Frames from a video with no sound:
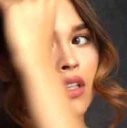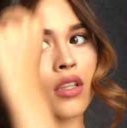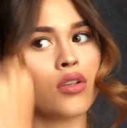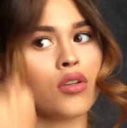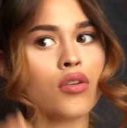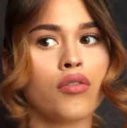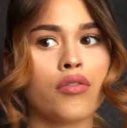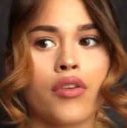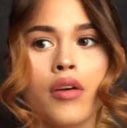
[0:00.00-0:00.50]
the
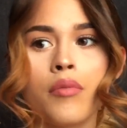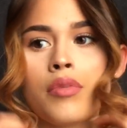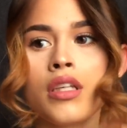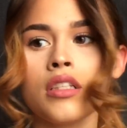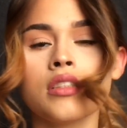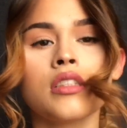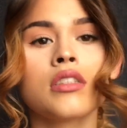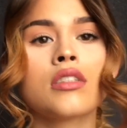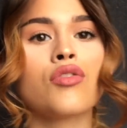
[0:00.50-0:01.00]
little front
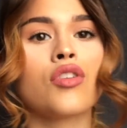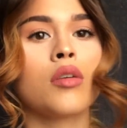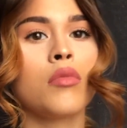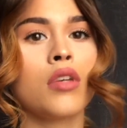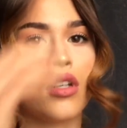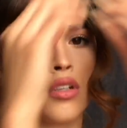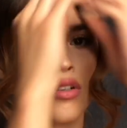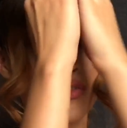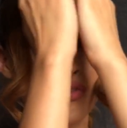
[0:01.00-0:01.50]
pieces
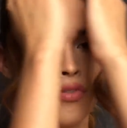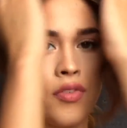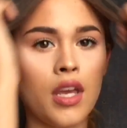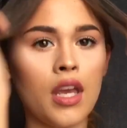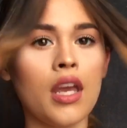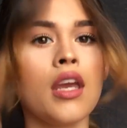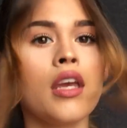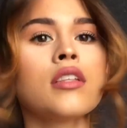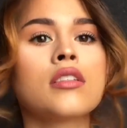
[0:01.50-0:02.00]
framing your
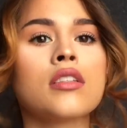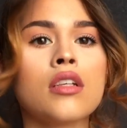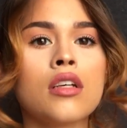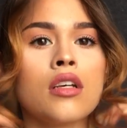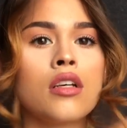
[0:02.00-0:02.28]
face,